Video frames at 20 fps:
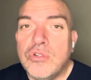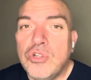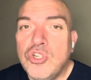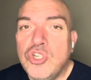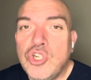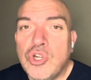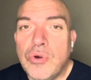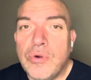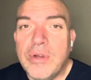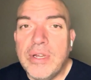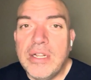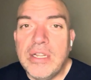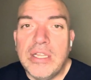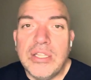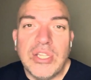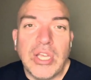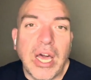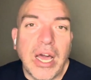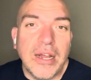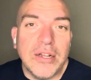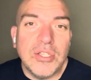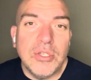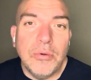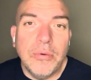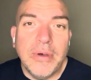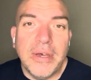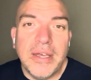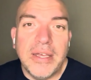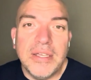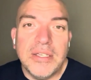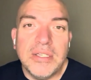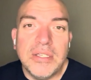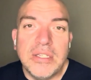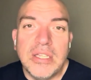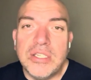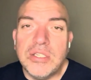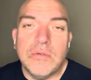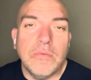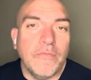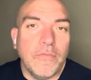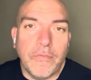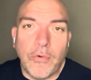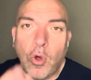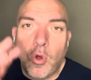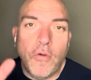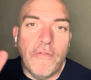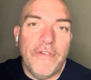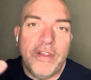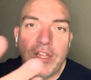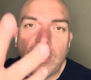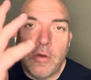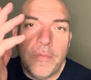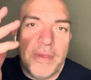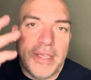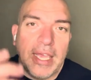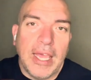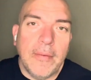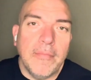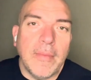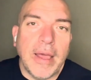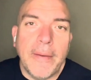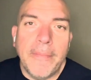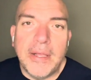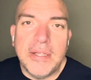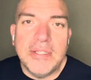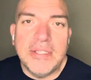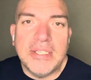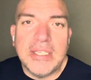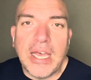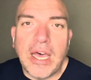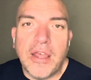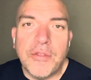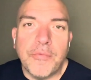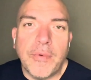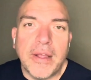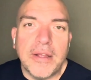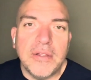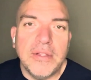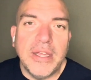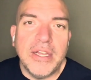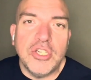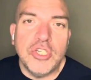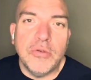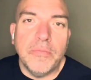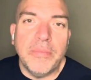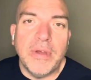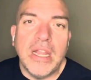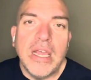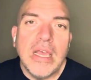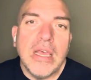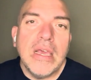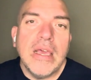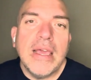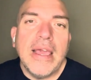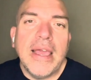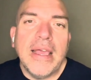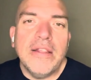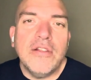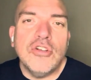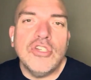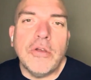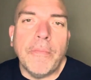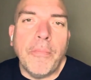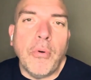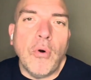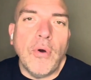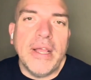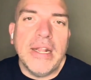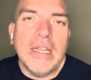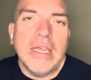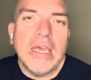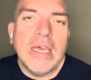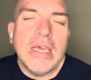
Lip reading: a joint, he talked to us. This whole video became my Button South recollection, but there's a point.